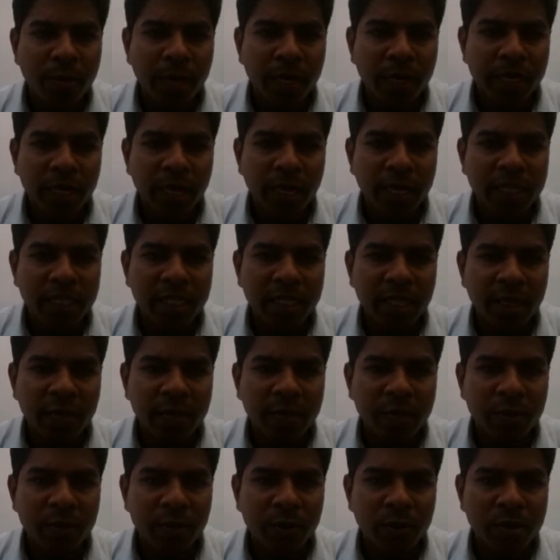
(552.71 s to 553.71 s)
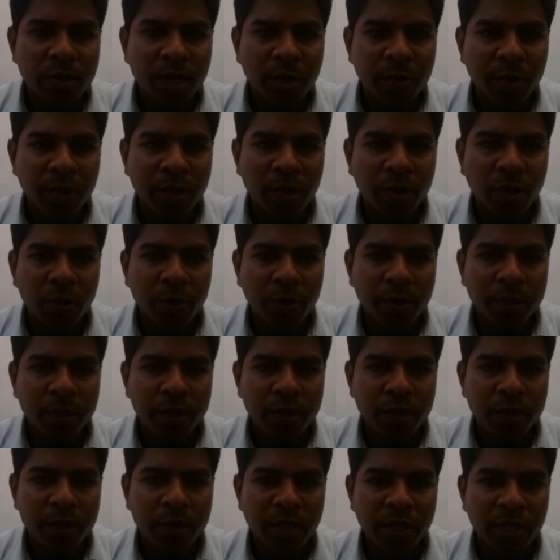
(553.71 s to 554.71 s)
Okay, so that is a
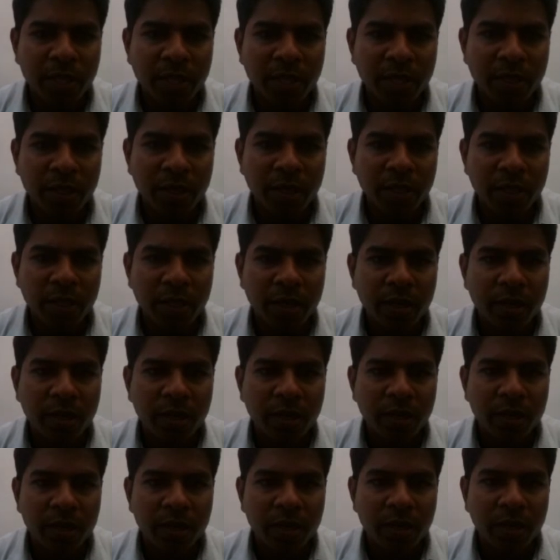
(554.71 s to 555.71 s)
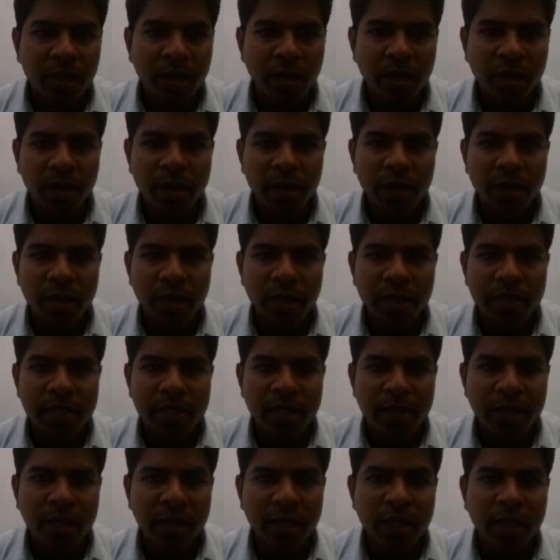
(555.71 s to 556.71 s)
walk-in interview, but let's come to
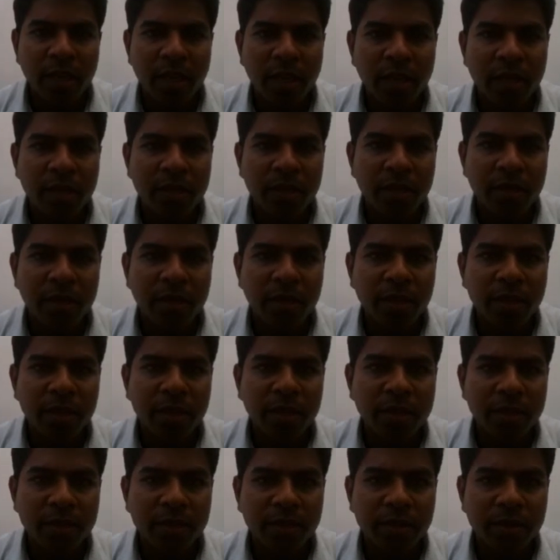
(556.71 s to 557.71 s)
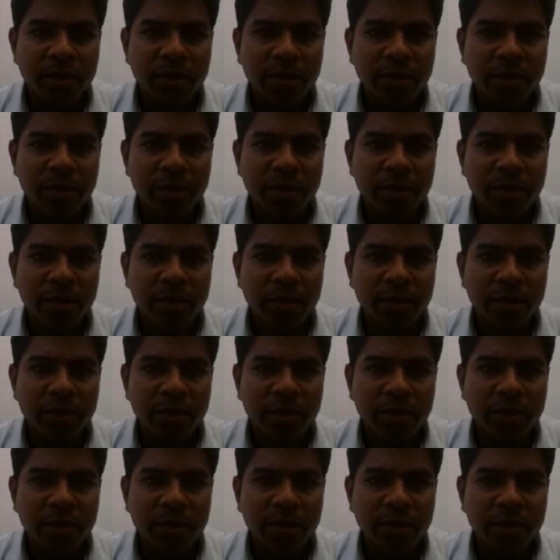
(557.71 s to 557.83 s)
some other opportunity here.